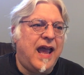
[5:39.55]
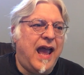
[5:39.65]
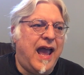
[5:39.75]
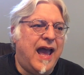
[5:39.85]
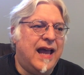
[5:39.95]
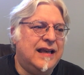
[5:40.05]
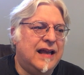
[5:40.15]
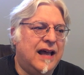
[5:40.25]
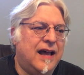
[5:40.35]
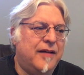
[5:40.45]
and
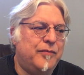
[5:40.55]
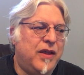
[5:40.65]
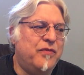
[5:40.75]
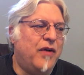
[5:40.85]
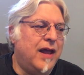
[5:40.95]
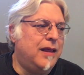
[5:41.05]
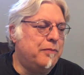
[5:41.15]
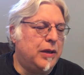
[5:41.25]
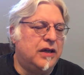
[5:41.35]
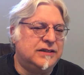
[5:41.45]
uh, he finally
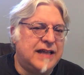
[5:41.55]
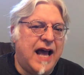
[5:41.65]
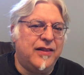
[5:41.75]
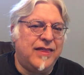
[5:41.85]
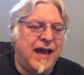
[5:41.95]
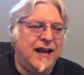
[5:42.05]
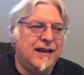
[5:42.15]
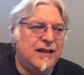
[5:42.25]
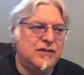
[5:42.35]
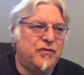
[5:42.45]
blurts out
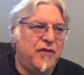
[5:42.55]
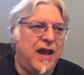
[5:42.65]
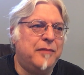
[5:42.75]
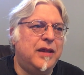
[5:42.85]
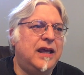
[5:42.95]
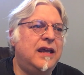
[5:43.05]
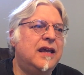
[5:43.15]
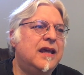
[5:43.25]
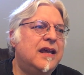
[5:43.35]
that his family,